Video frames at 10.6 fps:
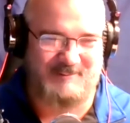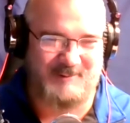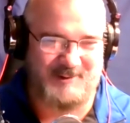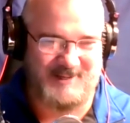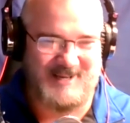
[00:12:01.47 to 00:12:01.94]

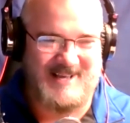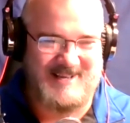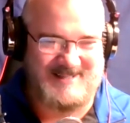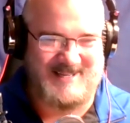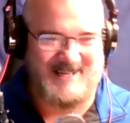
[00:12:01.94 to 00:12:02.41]
for the
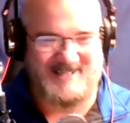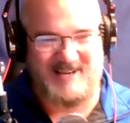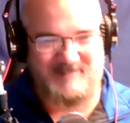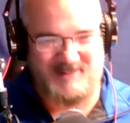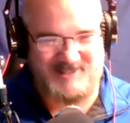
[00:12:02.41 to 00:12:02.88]
state
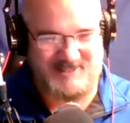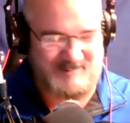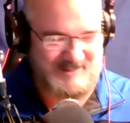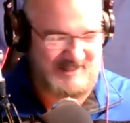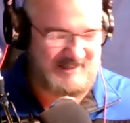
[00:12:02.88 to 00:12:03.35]

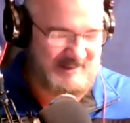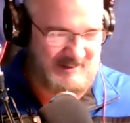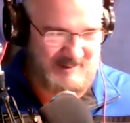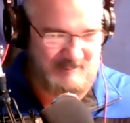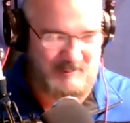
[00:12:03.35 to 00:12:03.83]
championships, and you know
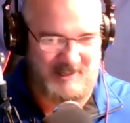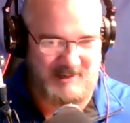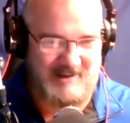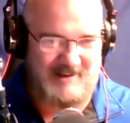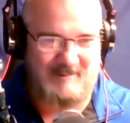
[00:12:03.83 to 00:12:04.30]
he went
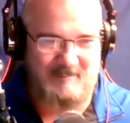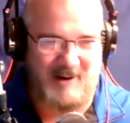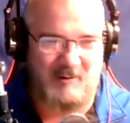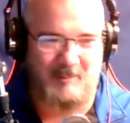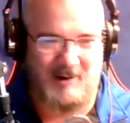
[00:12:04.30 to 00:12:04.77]

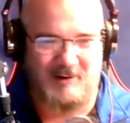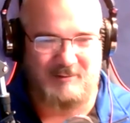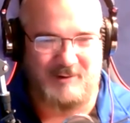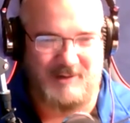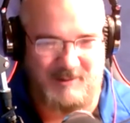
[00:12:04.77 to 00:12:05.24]
Michael
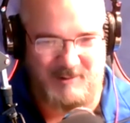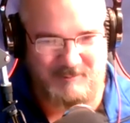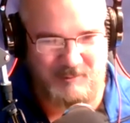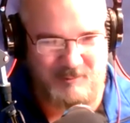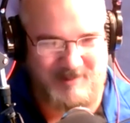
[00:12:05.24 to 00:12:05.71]
Buffer. He
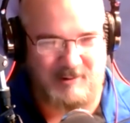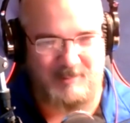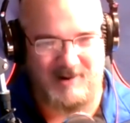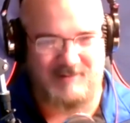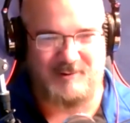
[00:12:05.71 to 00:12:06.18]
went full Michael
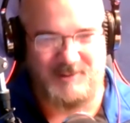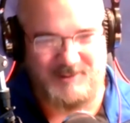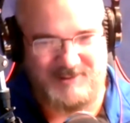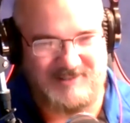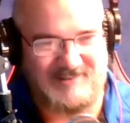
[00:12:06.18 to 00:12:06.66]
Buffer
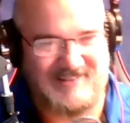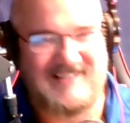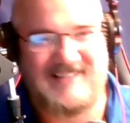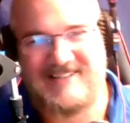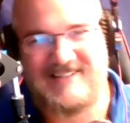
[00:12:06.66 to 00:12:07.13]
on this. Oh
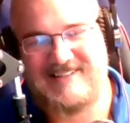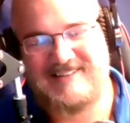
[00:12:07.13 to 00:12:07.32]
man,